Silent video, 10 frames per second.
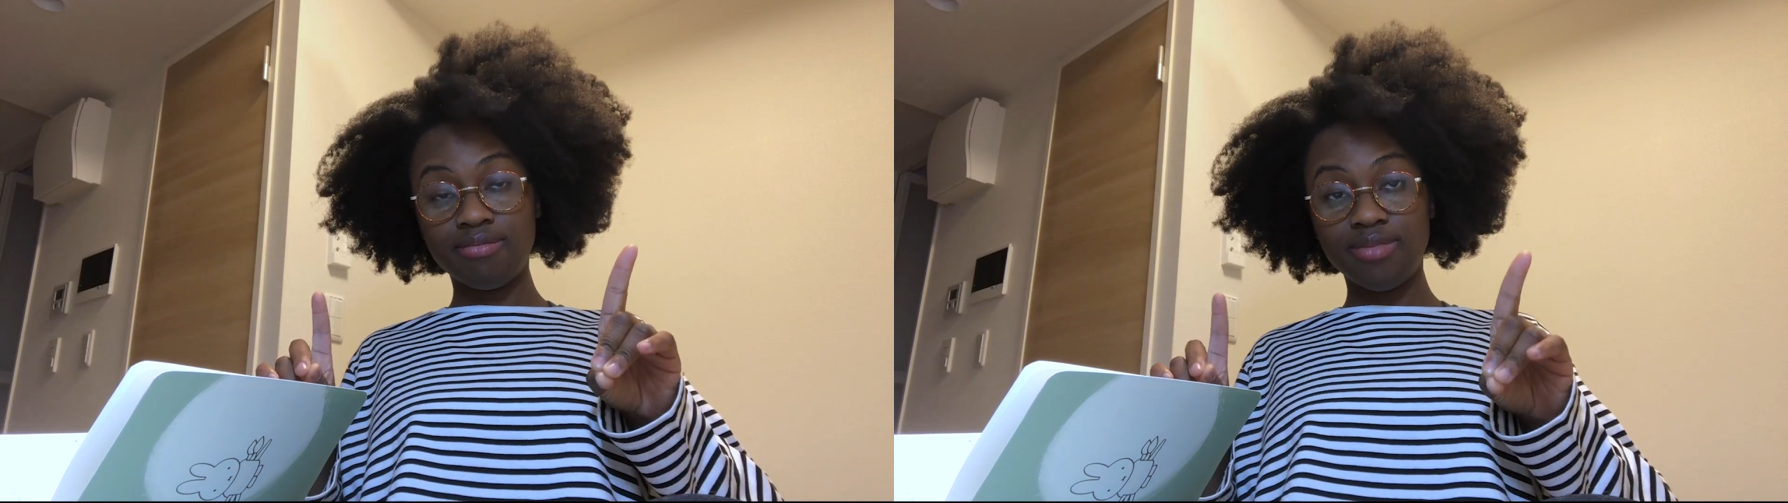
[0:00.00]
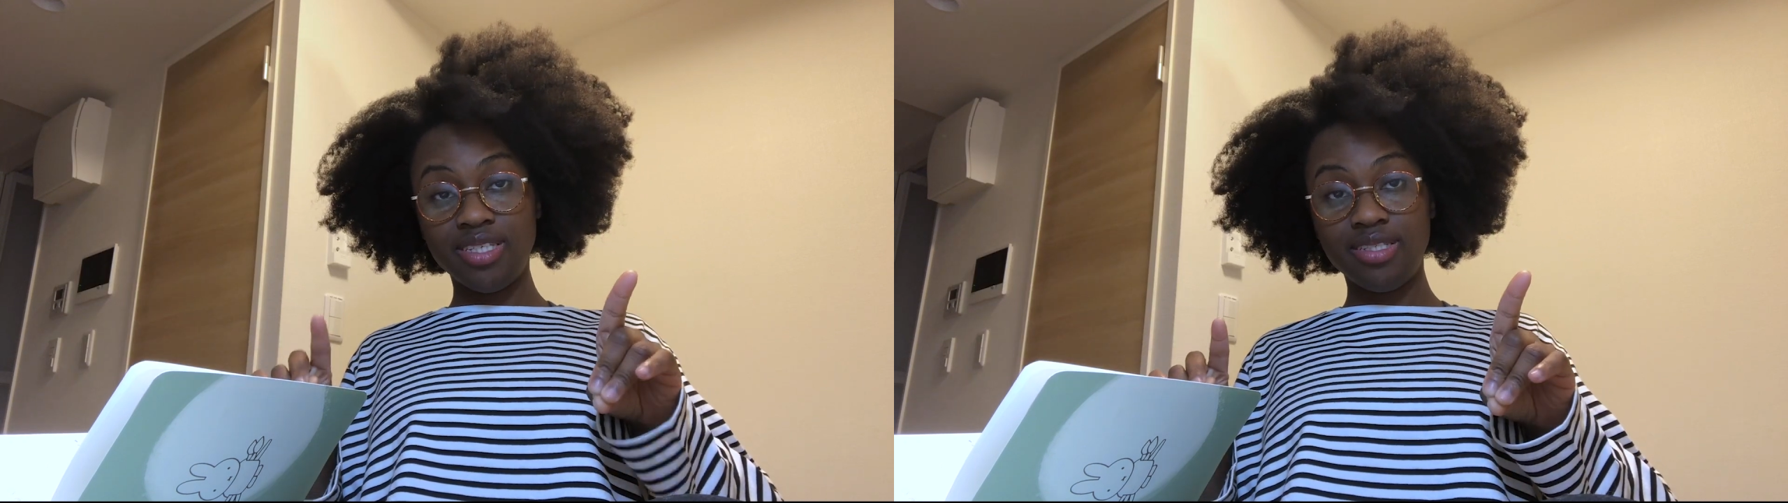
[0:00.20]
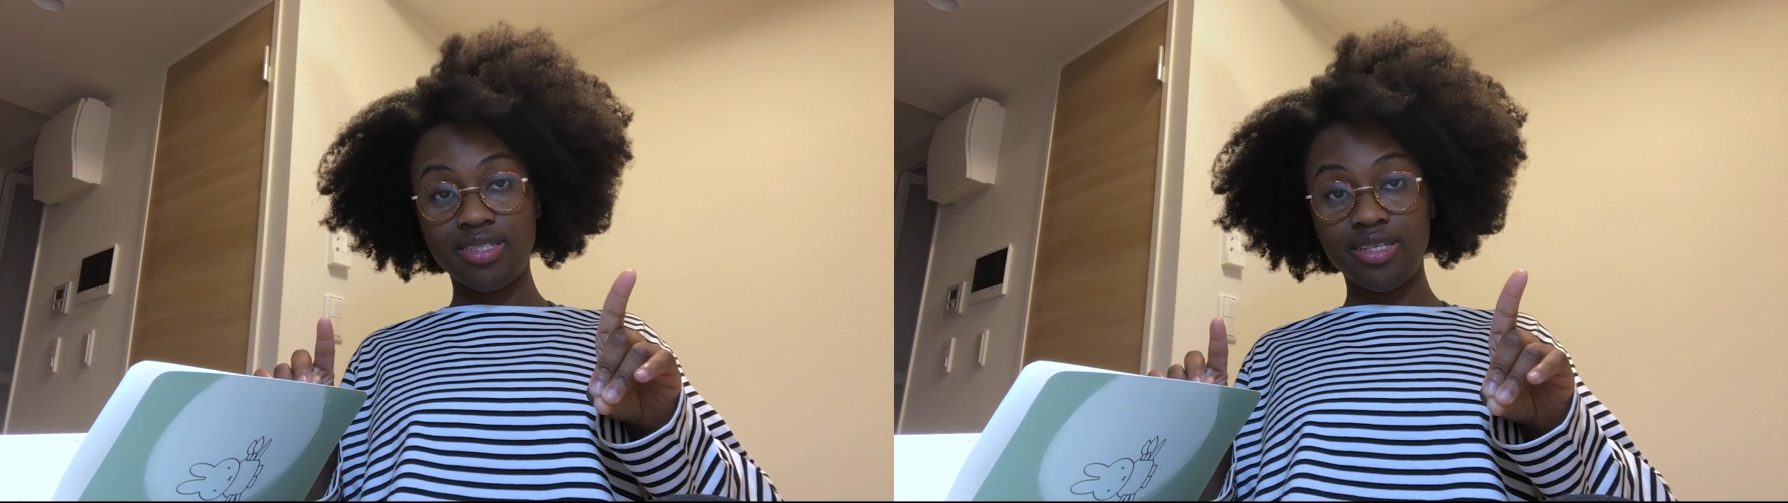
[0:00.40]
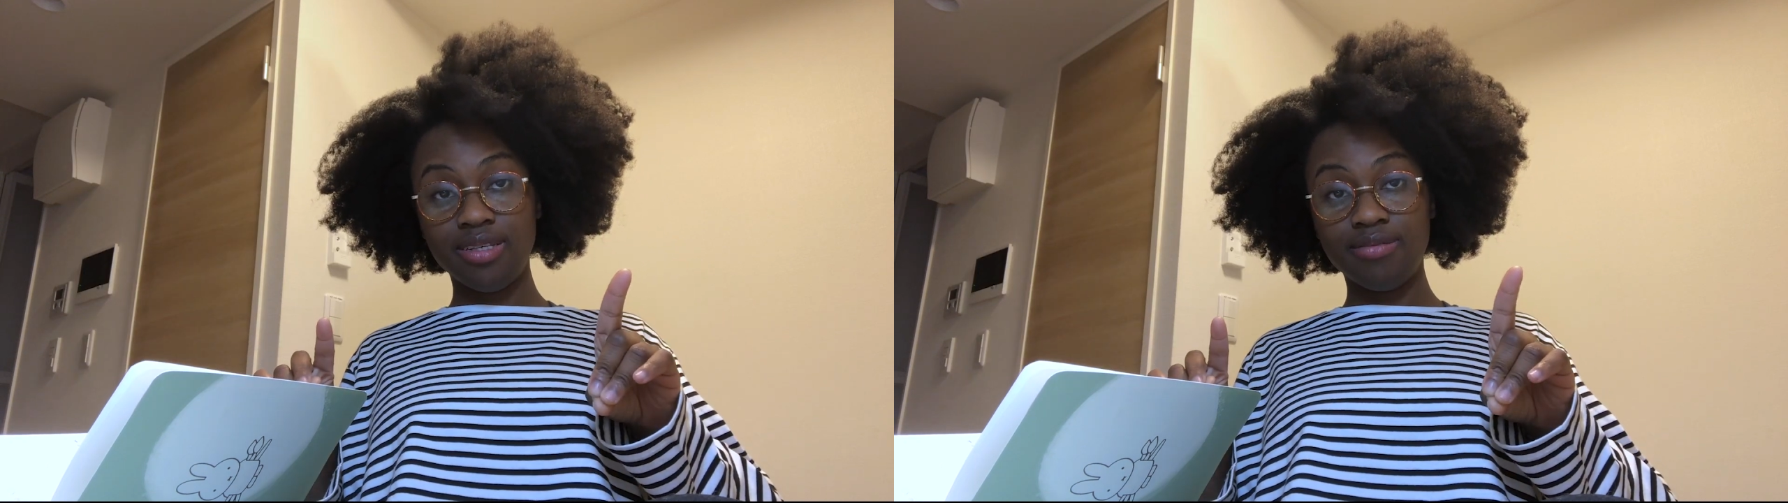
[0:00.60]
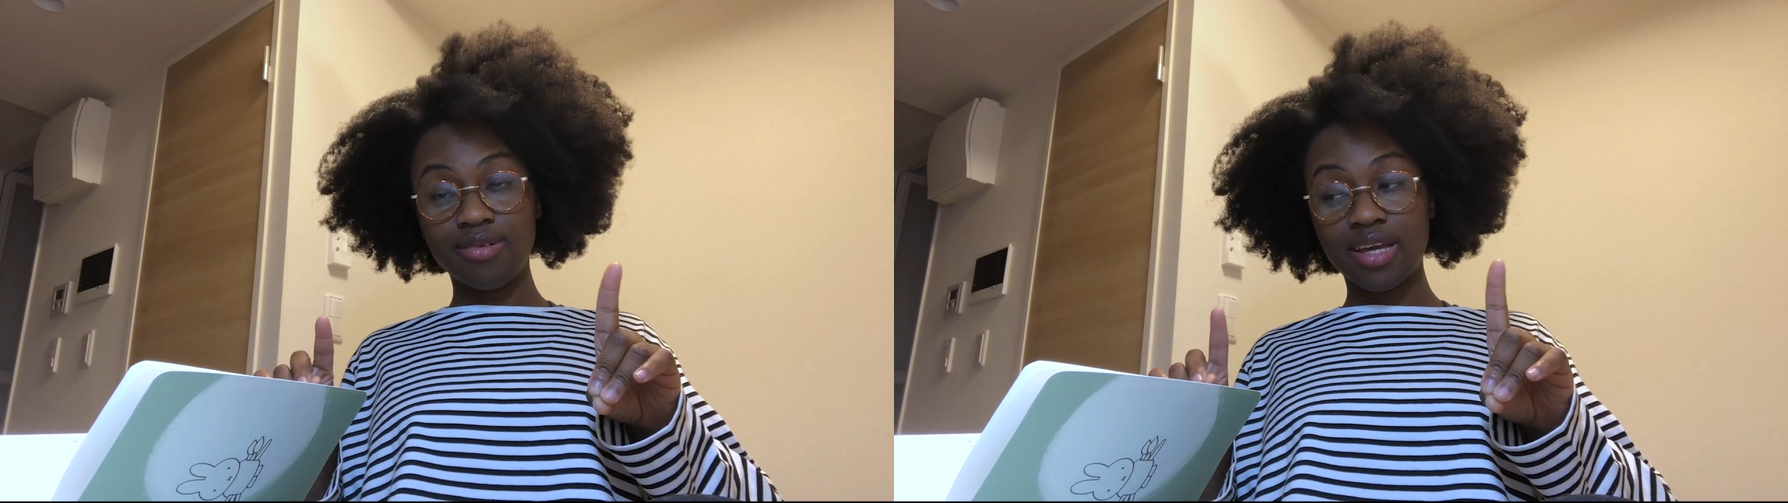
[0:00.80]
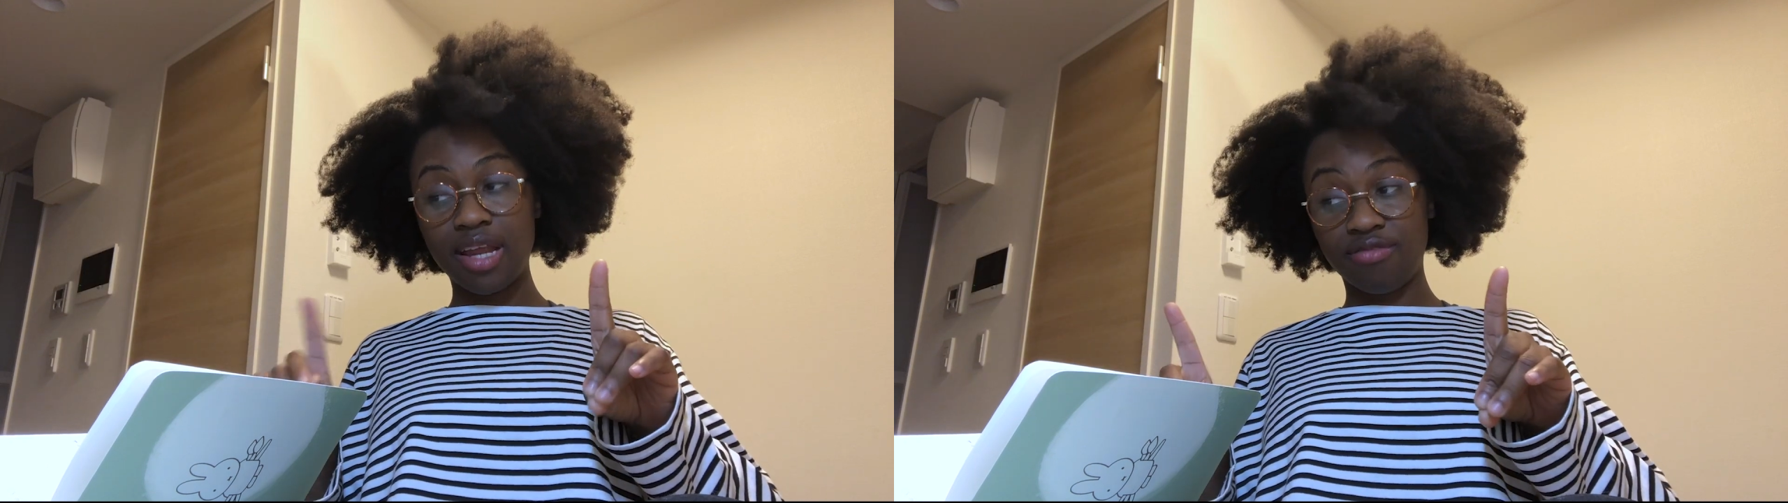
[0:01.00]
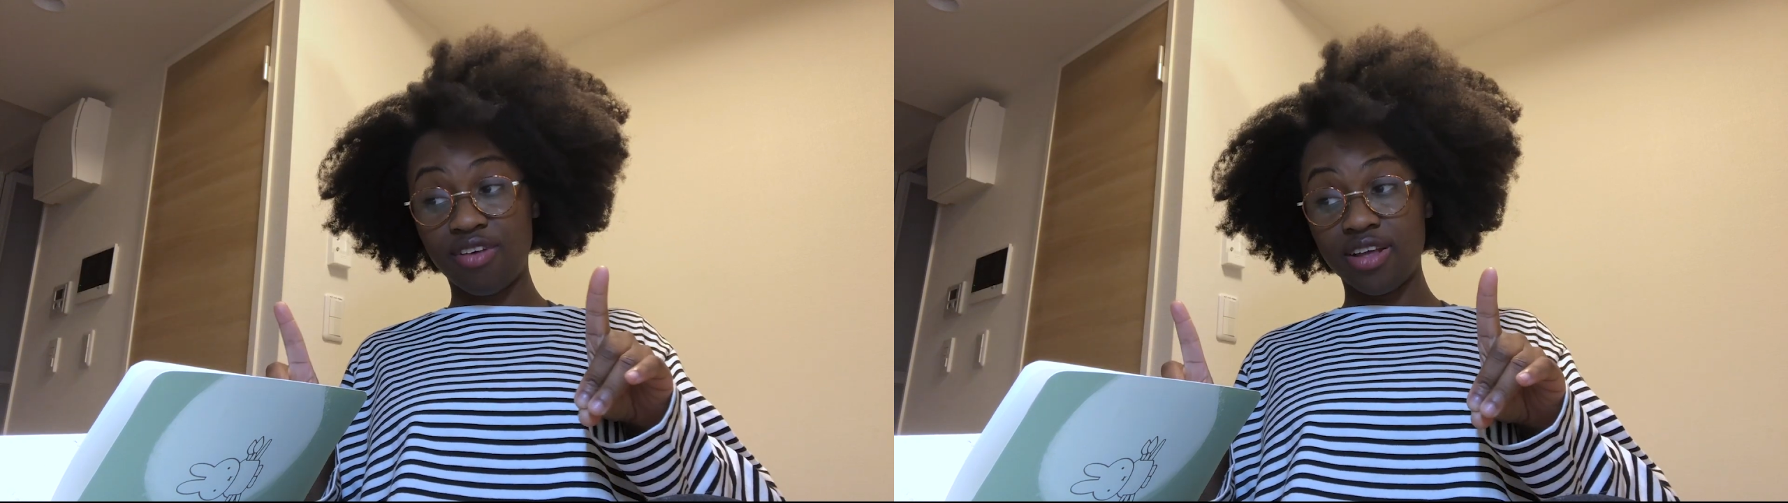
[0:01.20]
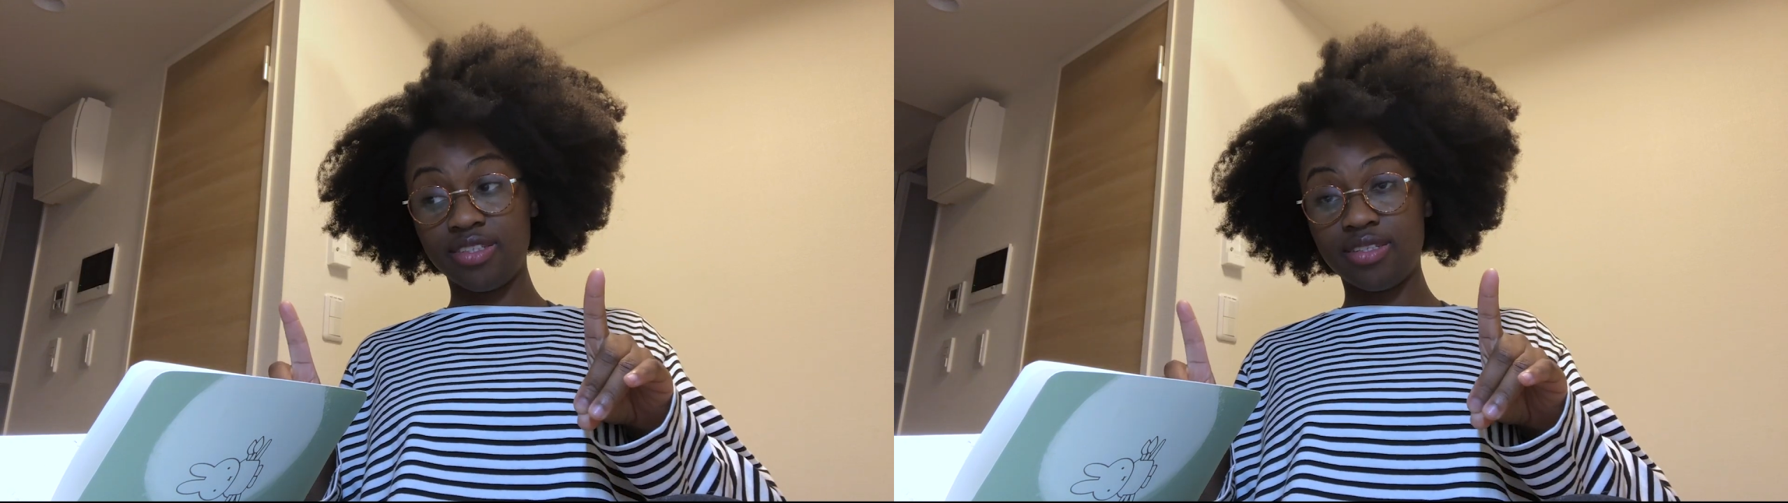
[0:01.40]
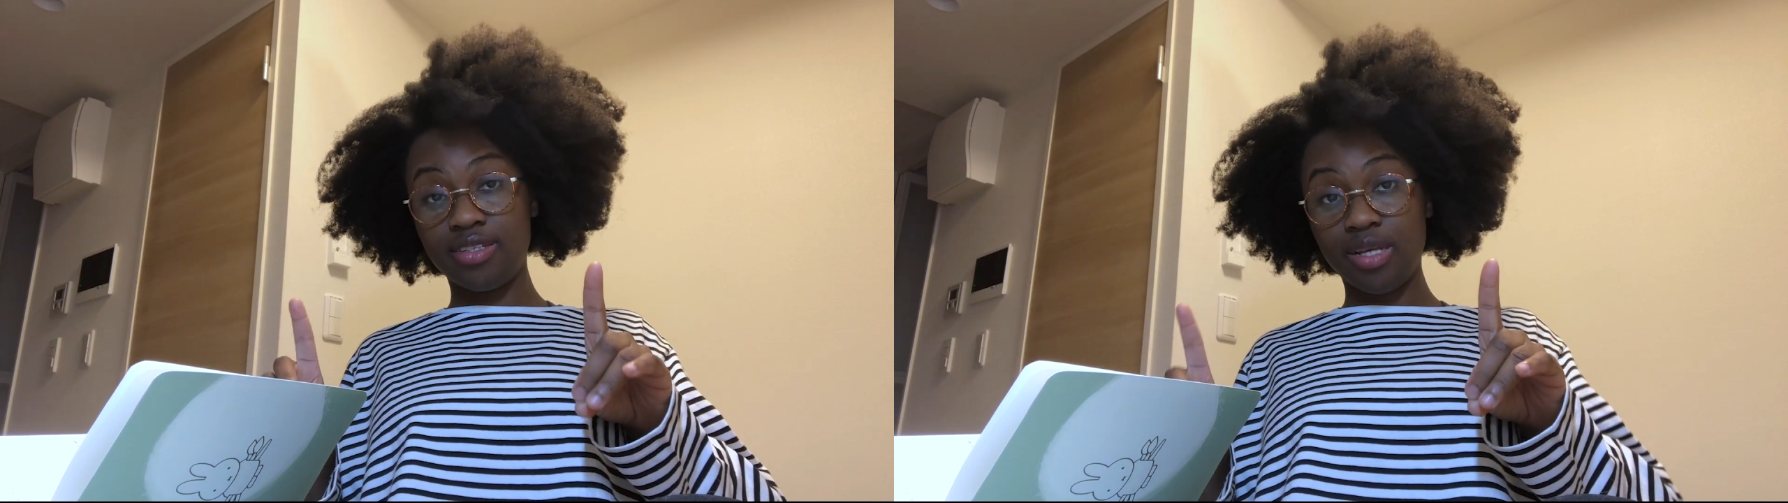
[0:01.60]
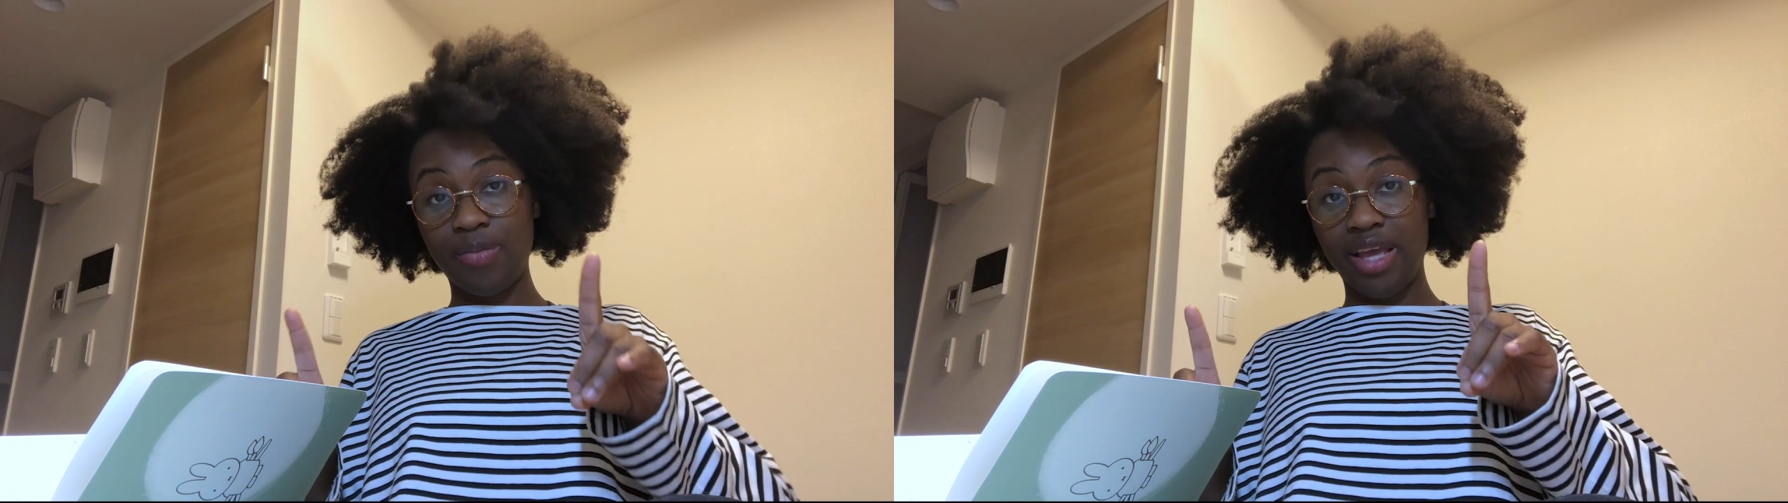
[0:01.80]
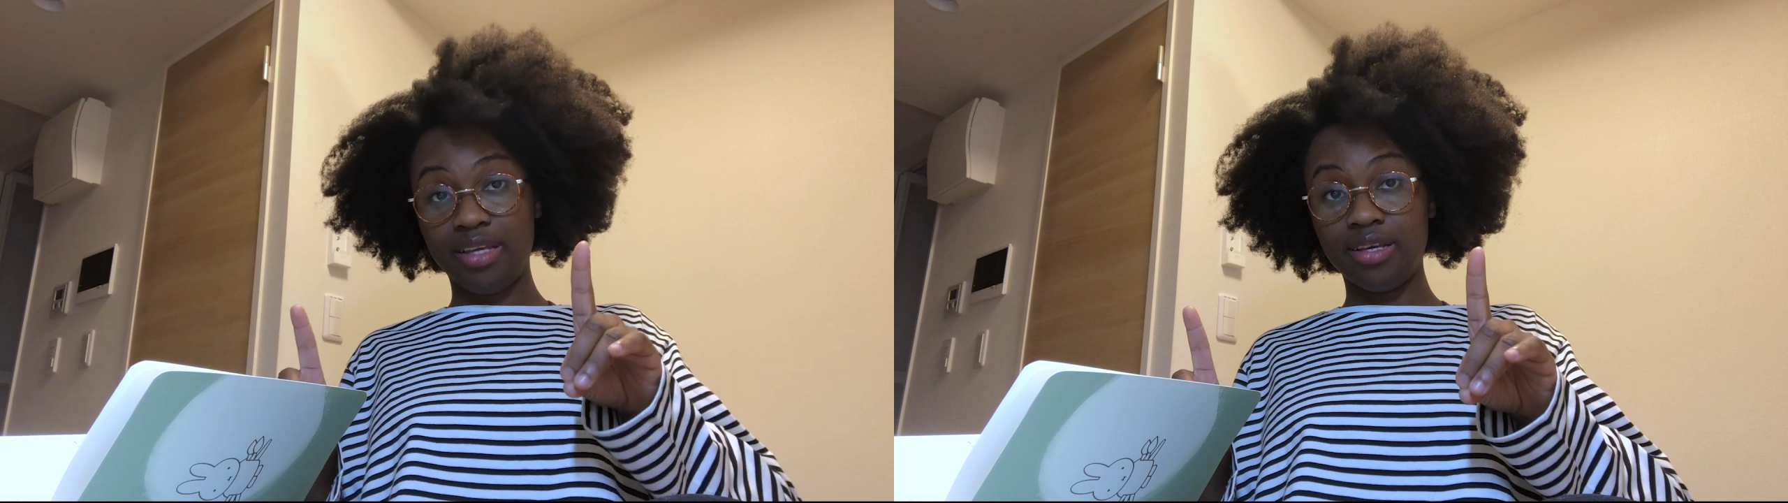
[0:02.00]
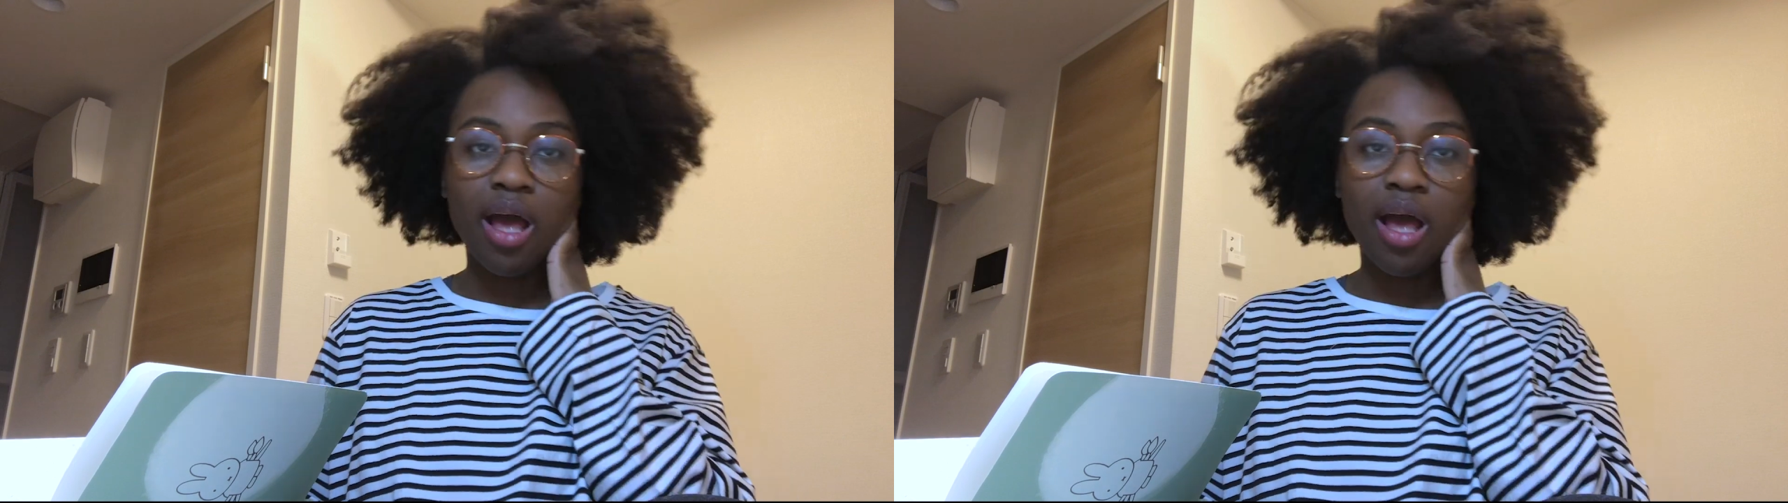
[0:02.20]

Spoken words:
easy and fast to make.